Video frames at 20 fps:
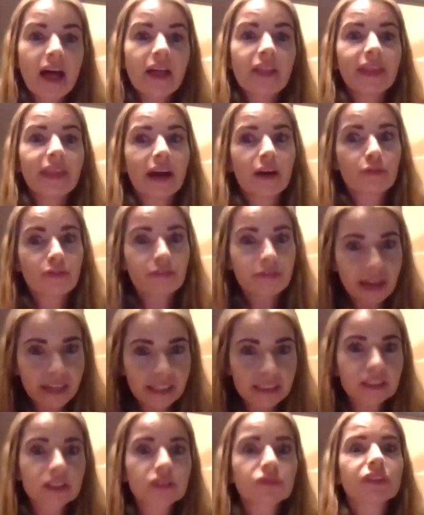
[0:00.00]
that
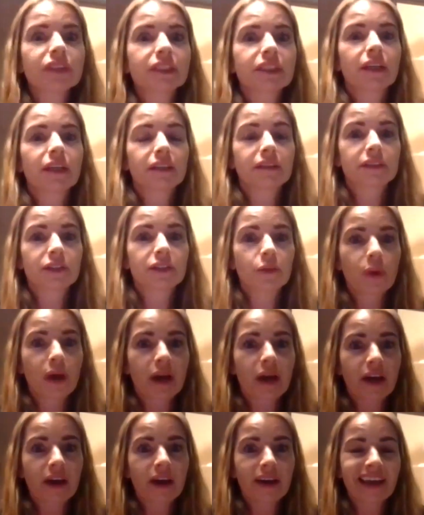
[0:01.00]
phased return to
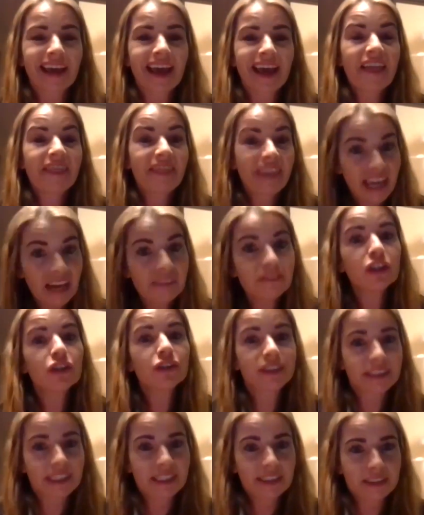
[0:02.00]
work, they have
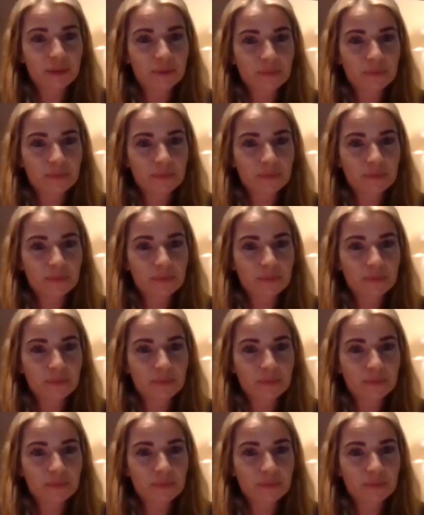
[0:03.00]
used it,